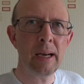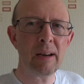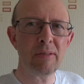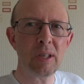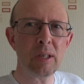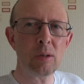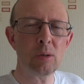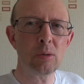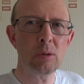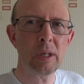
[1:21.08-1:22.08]

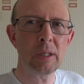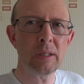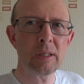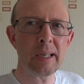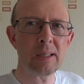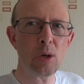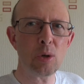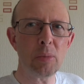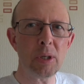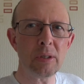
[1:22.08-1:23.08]
Hatfield and St
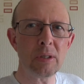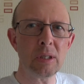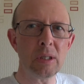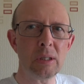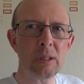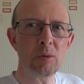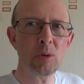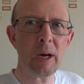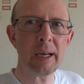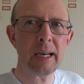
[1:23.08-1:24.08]
Albans, and it was
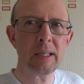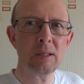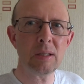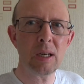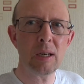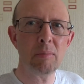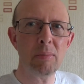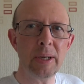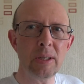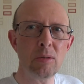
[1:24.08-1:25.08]
quite a nice
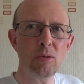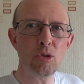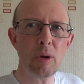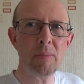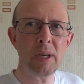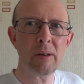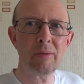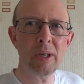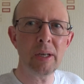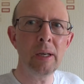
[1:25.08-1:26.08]
pleasant trip
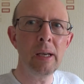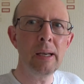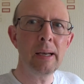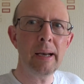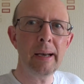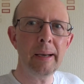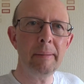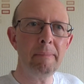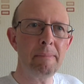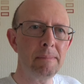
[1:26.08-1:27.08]
down there.
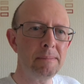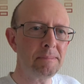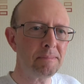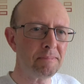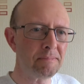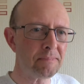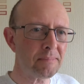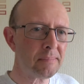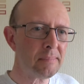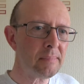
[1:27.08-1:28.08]
And
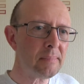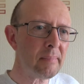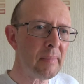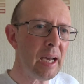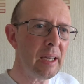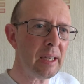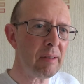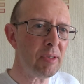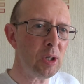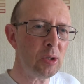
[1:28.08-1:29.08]

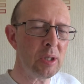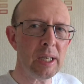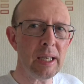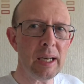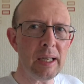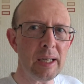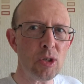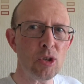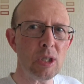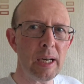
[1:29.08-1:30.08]
I followed the
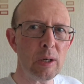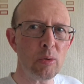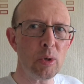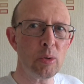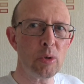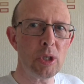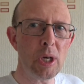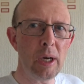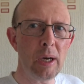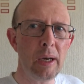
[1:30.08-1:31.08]
National Cycle Route
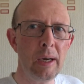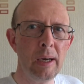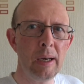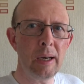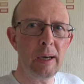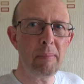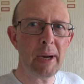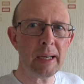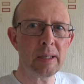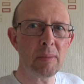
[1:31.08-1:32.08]

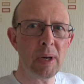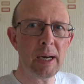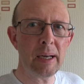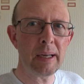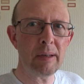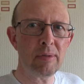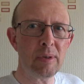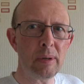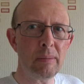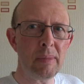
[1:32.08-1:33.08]
back to Barnet
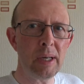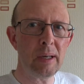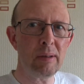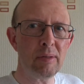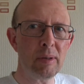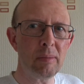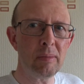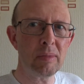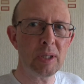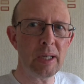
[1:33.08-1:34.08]

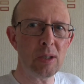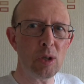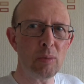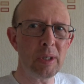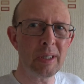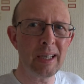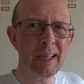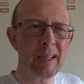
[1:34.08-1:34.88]
from St Albans.